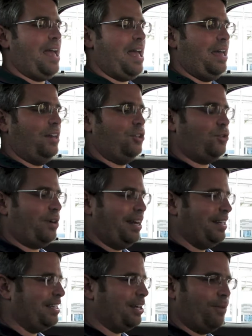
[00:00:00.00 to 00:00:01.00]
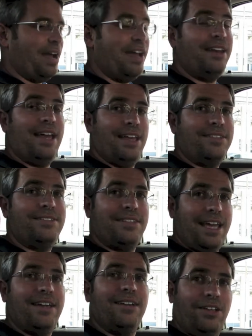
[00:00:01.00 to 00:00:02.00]
and trying to get it right has
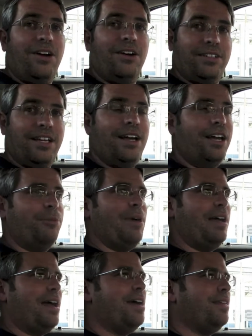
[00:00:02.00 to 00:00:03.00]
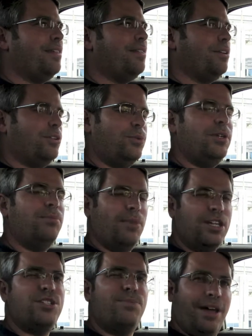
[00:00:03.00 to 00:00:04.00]
taken a long time. I, I think they're doing
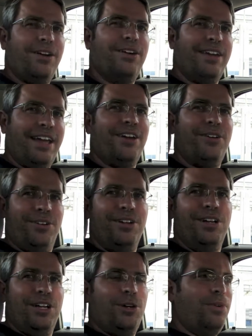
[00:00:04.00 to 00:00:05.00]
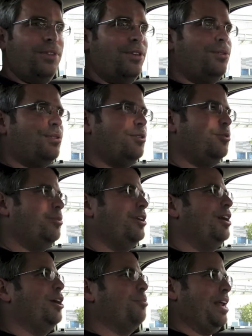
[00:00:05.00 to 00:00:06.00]
much better now with sure.
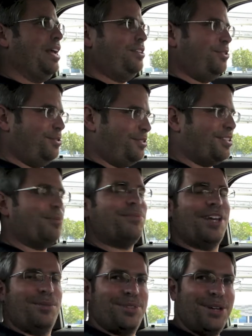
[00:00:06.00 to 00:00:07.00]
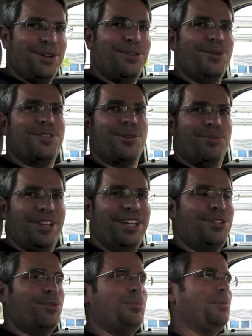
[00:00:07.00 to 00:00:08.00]
YouTube, but I do sometimes hear those
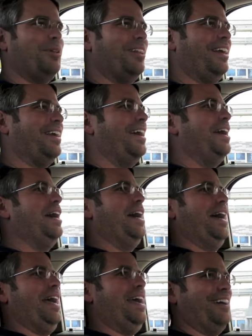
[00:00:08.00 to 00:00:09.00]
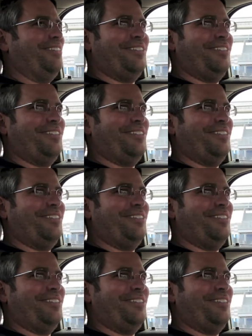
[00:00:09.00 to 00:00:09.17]
complaints where people are like, hey, I've